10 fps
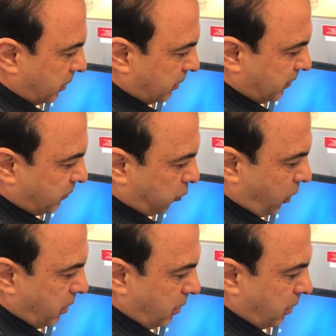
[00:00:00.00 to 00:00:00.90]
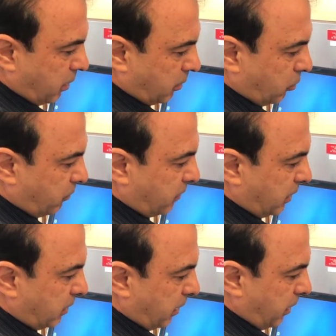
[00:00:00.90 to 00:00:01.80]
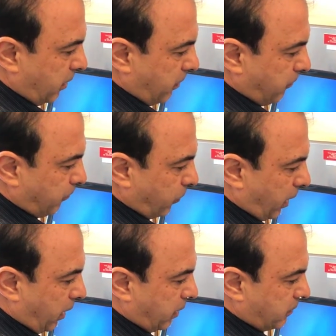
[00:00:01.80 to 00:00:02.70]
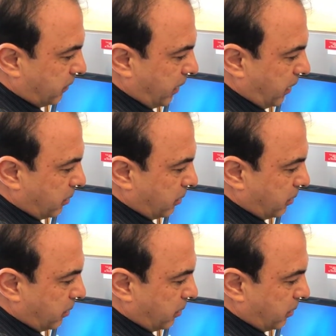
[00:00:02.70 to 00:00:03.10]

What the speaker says: This one, you see it's